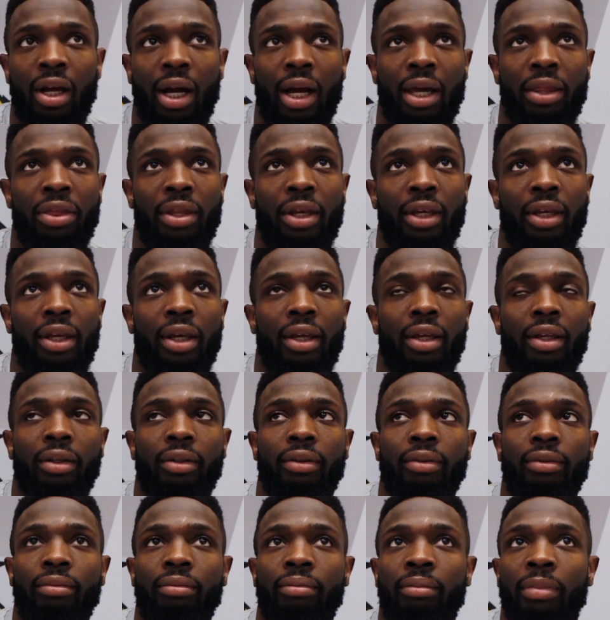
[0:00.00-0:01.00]
I think it
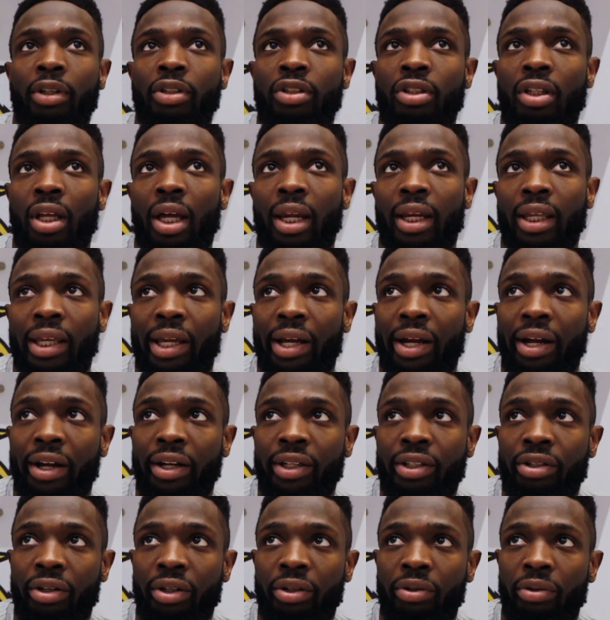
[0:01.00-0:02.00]
builds a lot of
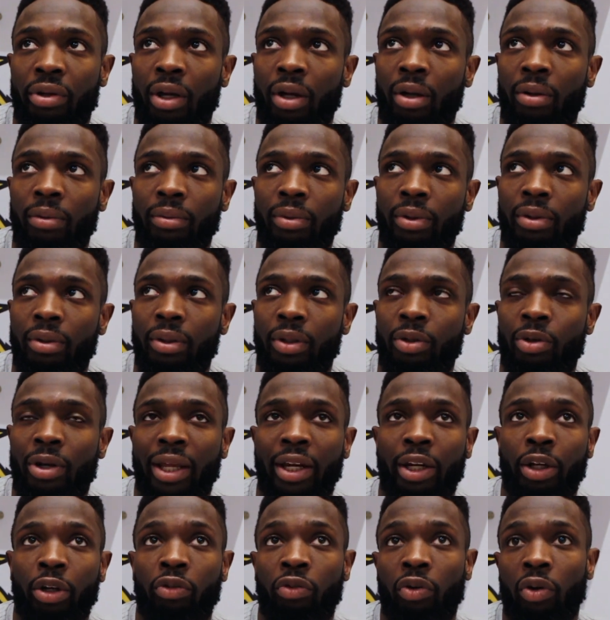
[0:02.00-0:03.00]
character and you help
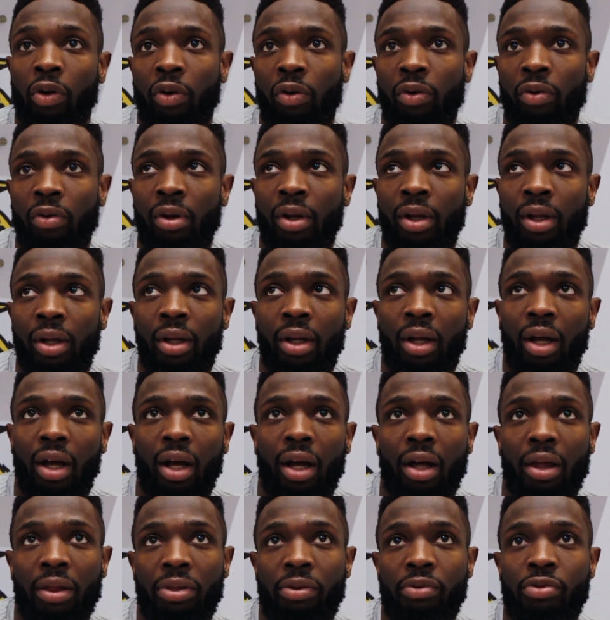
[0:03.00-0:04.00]
kind of grow
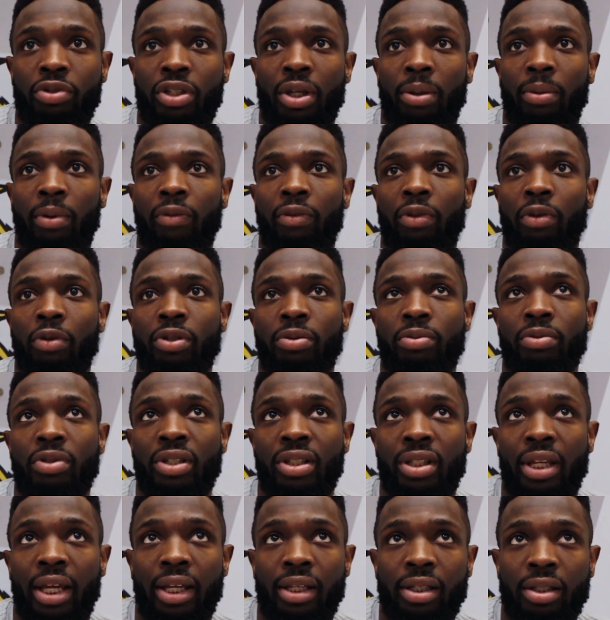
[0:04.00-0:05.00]
uh, through some of those
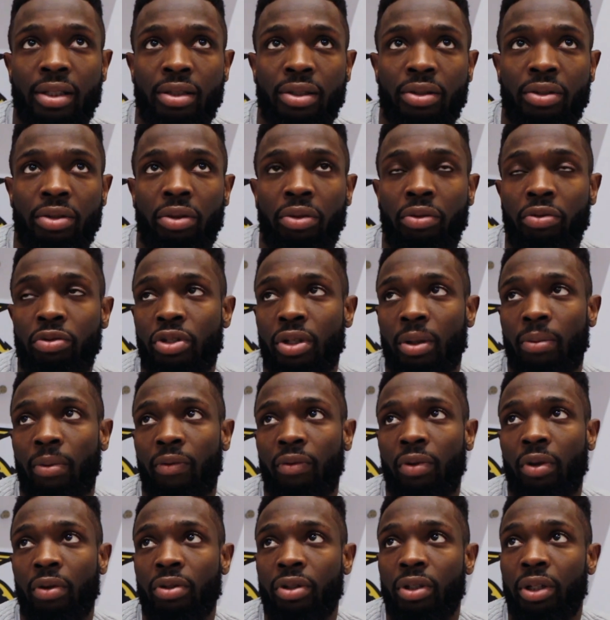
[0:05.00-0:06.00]
mistakes and through some
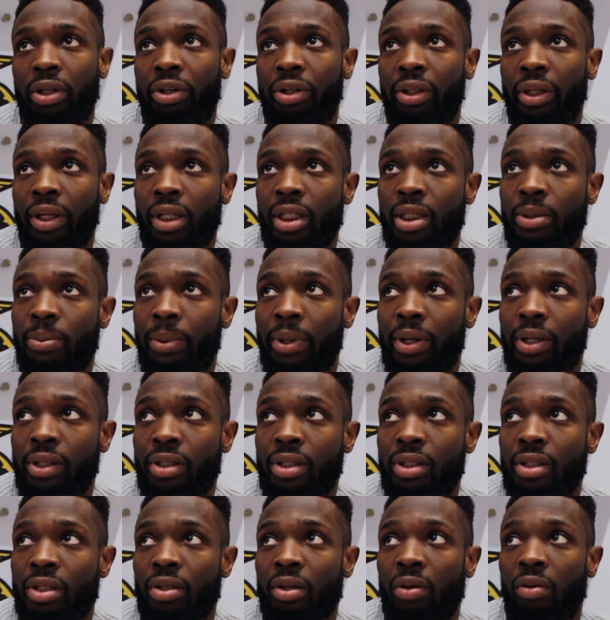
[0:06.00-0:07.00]
of those learning
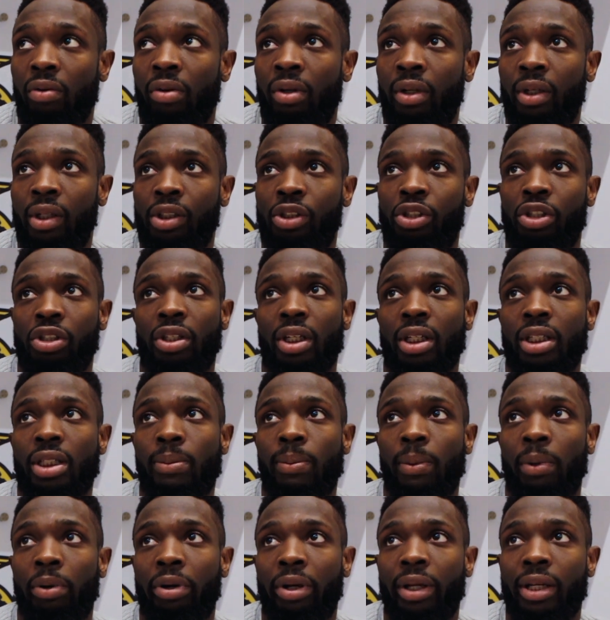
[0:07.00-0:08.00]
experiences. So just
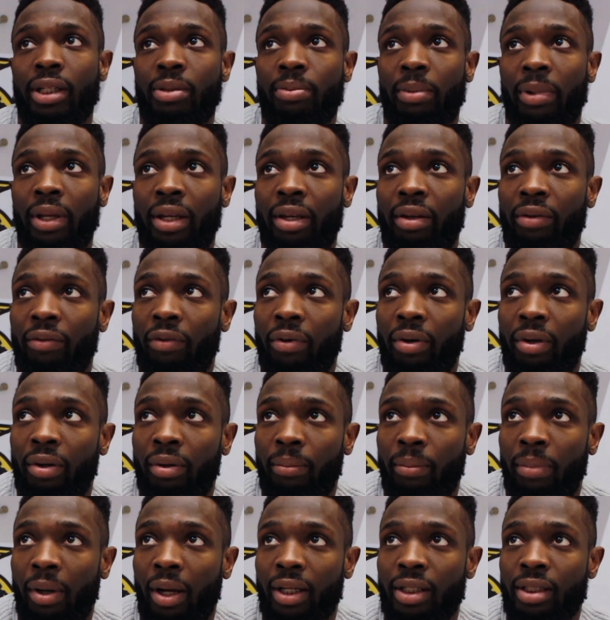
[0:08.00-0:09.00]
exploring as many
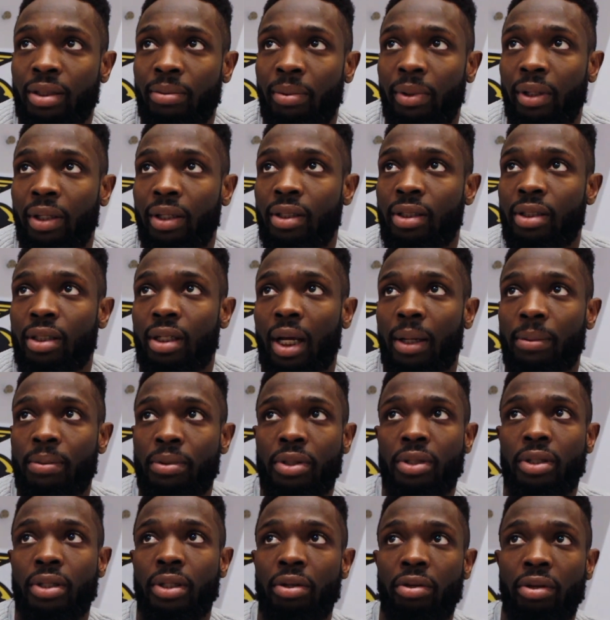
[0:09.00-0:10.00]
different possibilities and
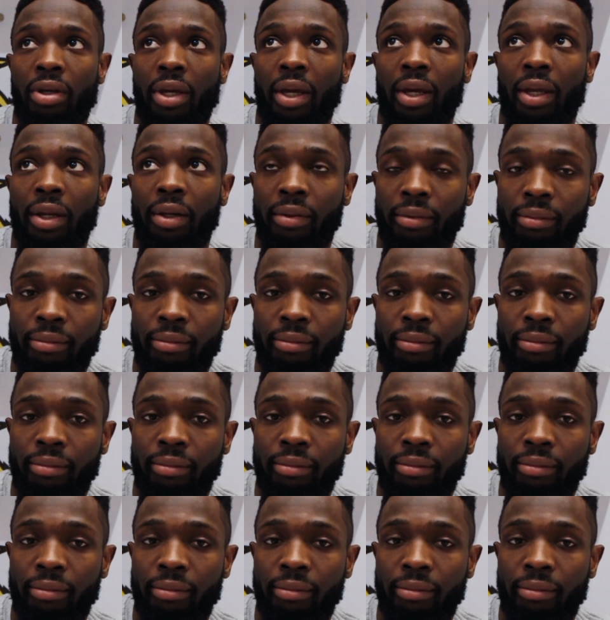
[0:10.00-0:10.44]
options you can.